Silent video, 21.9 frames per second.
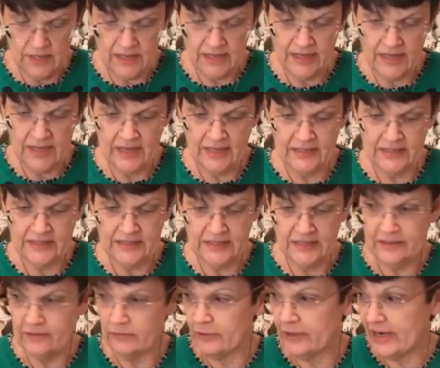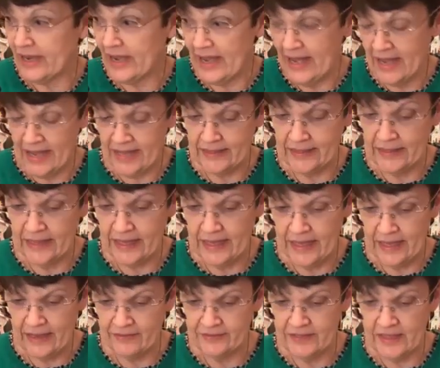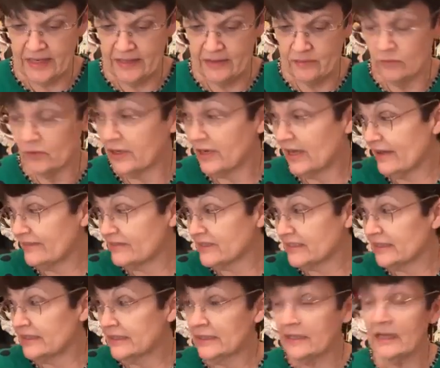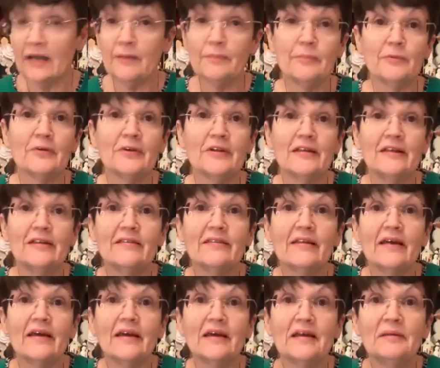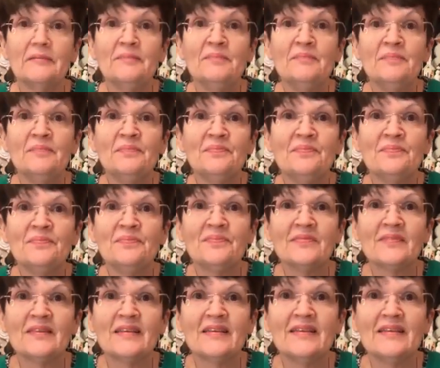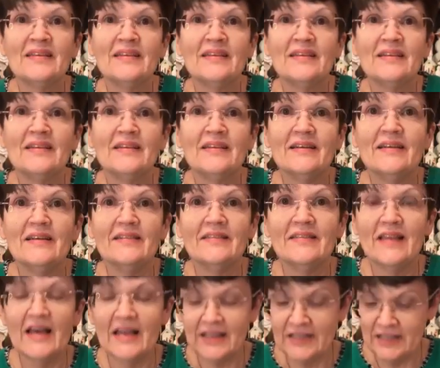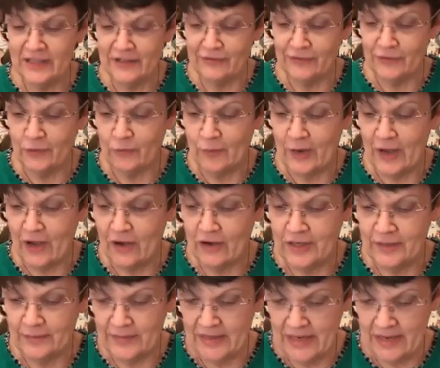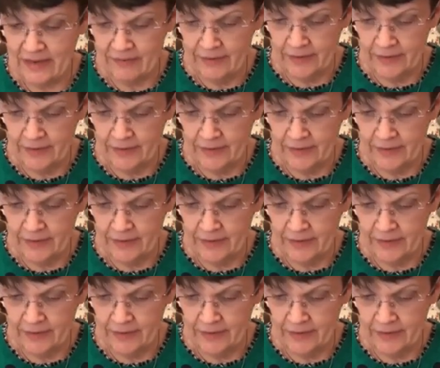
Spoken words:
I kind of did what I had left. I didn't want to have to get up or anything. Thank you for welcoming